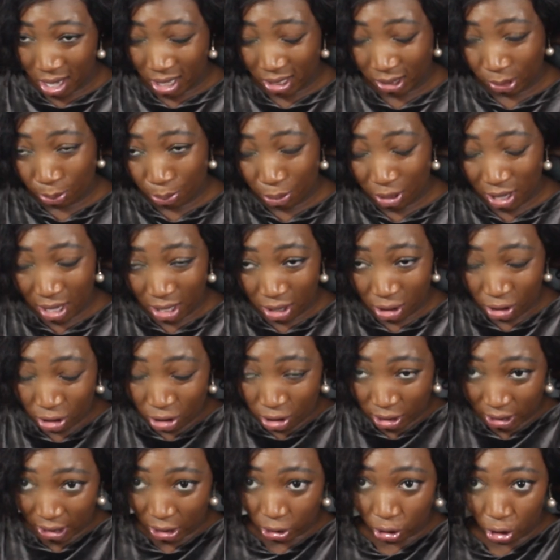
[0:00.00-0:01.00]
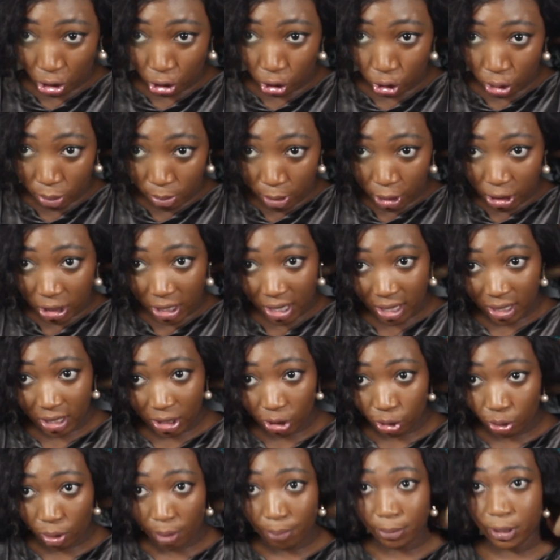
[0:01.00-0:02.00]
it's pretty good because there's not too much hair
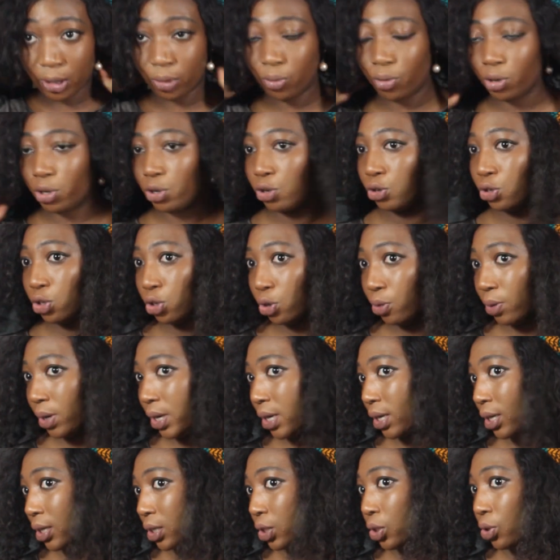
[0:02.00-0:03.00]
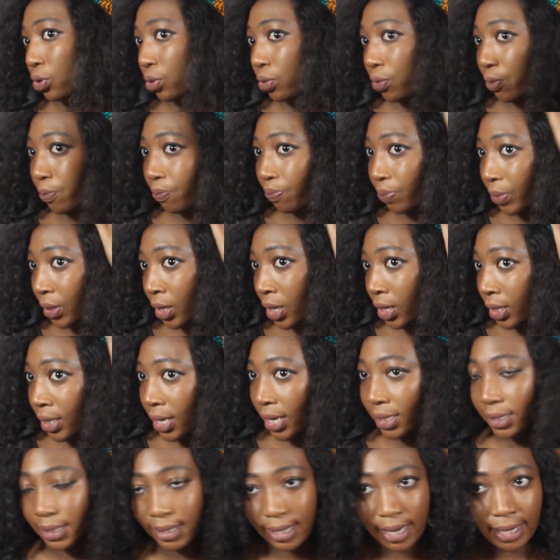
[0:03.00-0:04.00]
disrupting what you're doing, so
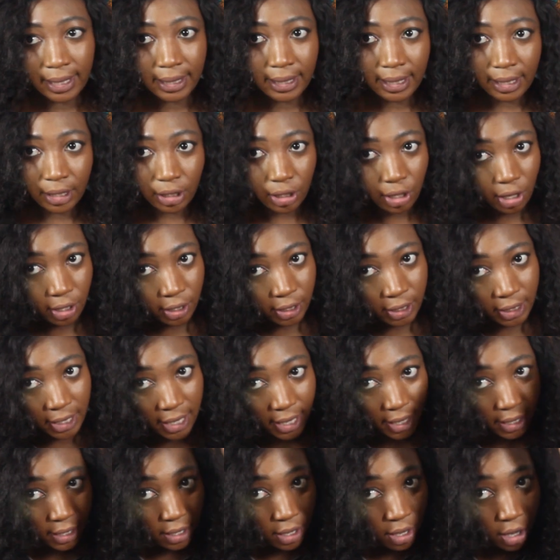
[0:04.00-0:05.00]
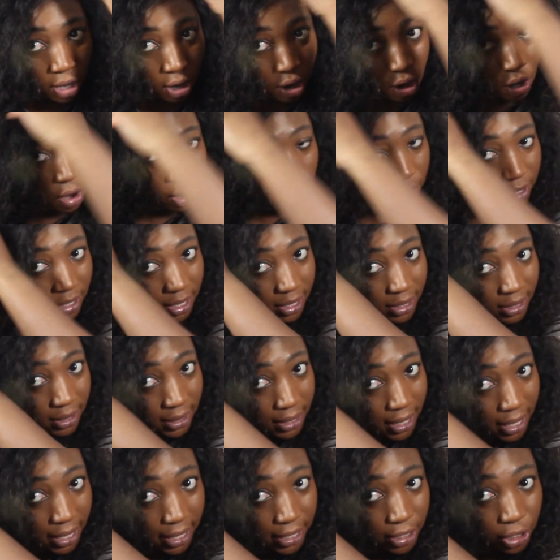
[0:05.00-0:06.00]
that's nicely tucked in. On this
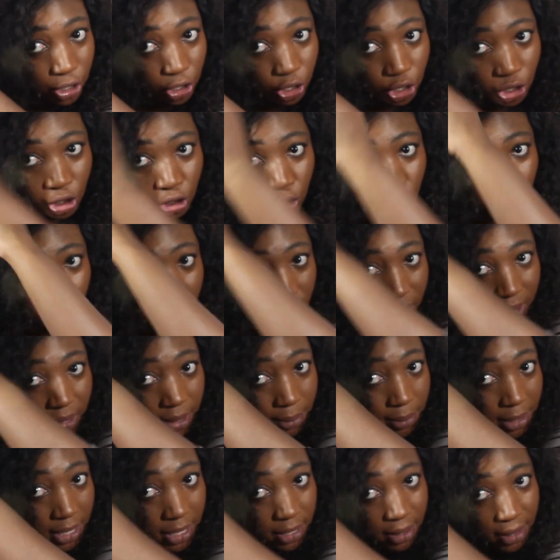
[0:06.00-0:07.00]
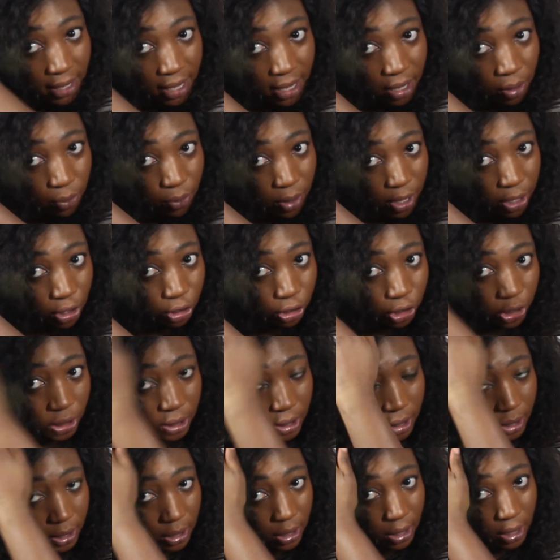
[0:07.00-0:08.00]
side, you're gonna do a similar thing where you're
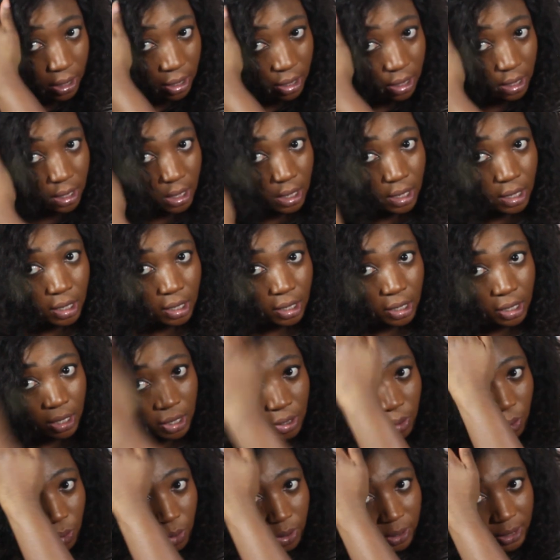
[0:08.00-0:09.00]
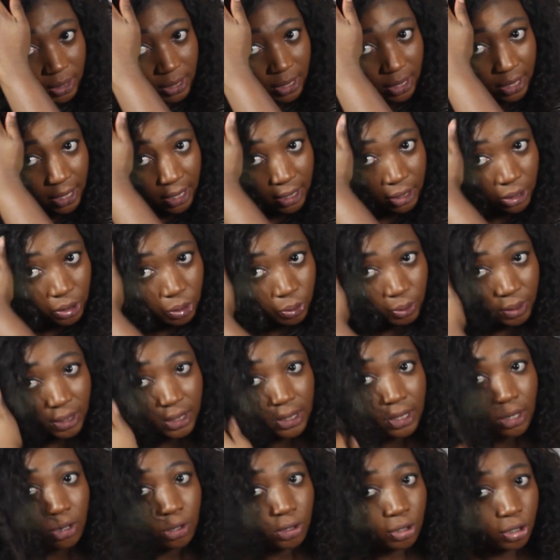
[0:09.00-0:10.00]
just gonna once again
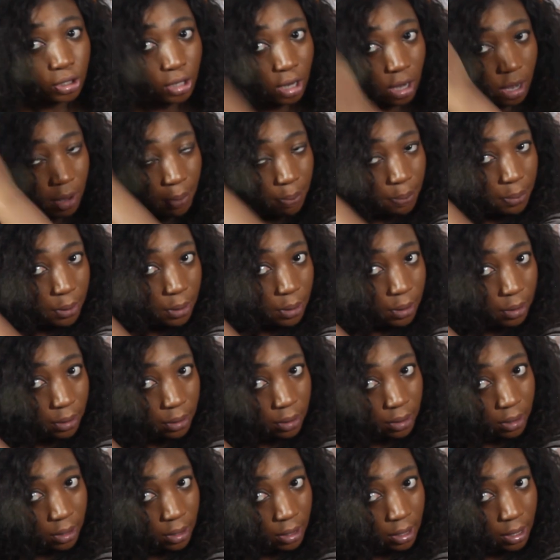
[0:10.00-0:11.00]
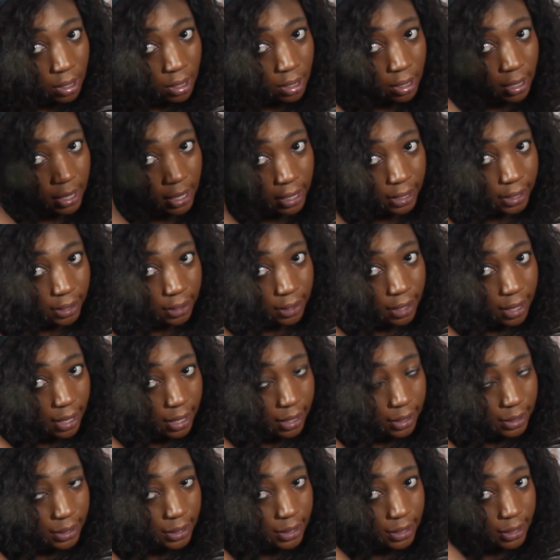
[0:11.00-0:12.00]
twist it on top like
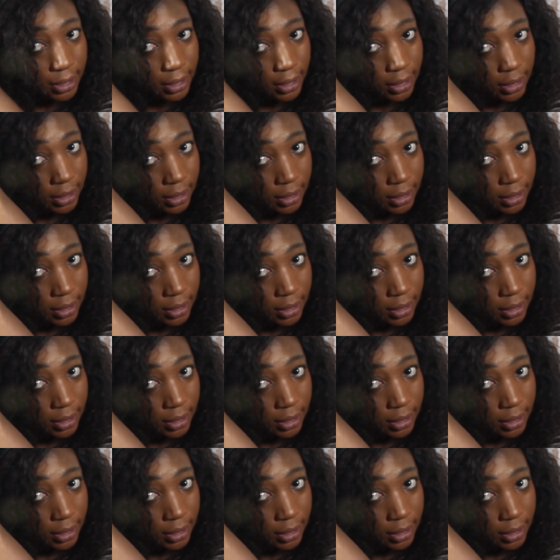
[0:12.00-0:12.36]
that